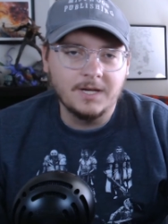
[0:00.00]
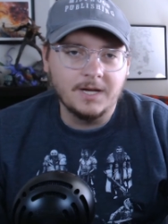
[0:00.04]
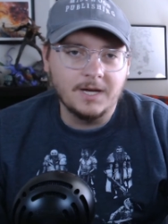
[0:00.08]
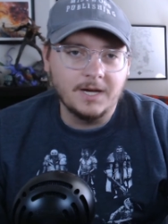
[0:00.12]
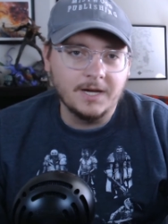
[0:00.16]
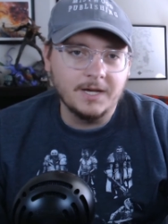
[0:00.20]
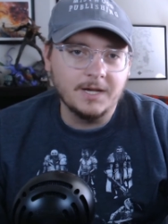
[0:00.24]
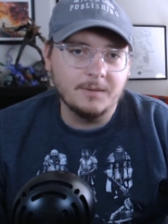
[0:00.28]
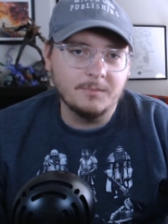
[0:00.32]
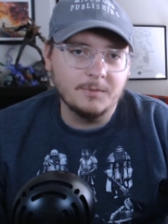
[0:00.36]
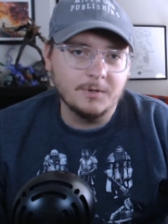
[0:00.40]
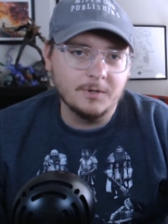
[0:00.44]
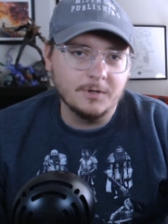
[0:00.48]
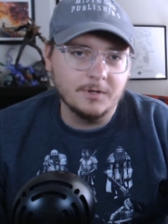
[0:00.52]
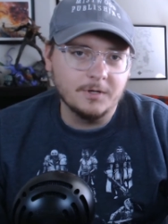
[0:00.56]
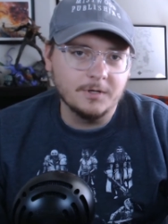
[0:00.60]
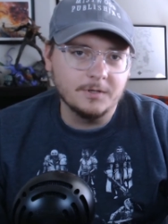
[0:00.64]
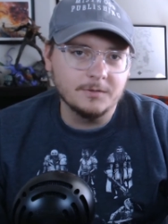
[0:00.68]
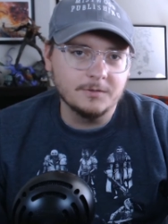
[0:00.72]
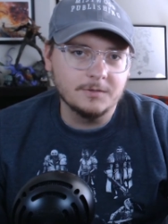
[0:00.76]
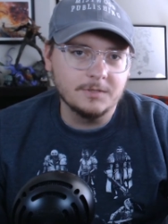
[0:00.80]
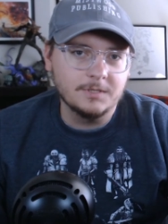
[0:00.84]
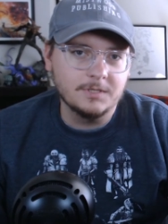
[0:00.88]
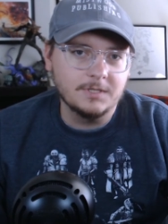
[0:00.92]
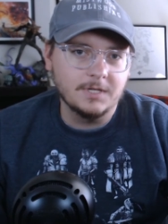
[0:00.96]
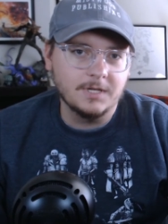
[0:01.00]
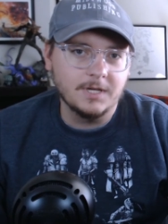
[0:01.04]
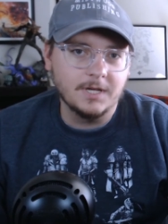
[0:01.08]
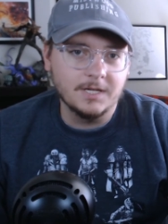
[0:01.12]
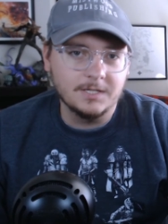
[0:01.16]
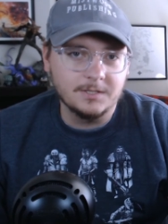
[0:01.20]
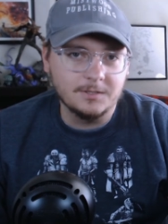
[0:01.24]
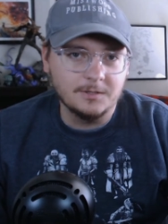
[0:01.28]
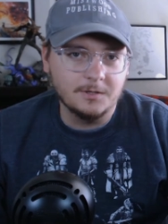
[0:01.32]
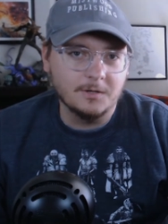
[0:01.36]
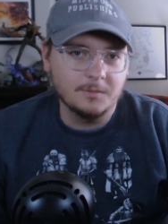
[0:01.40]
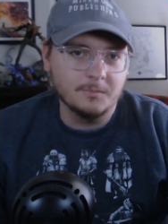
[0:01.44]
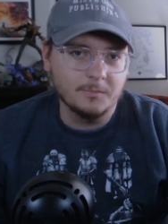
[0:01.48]
I am your host,
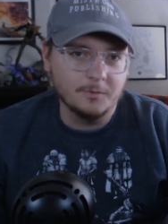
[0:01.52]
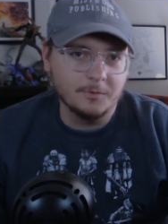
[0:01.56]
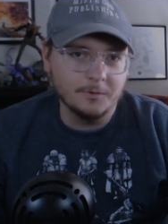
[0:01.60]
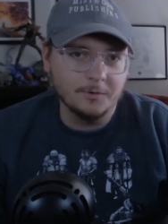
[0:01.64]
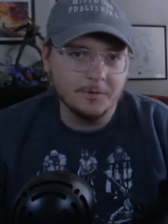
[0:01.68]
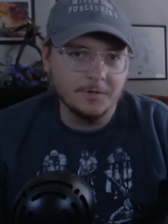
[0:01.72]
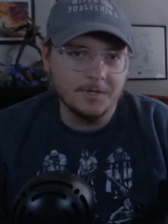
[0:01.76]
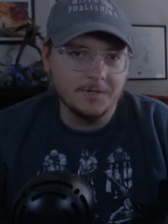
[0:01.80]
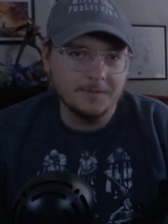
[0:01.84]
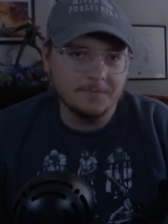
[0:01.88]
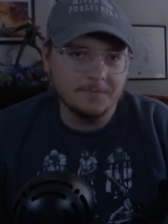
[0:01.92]
S.R. Mowry.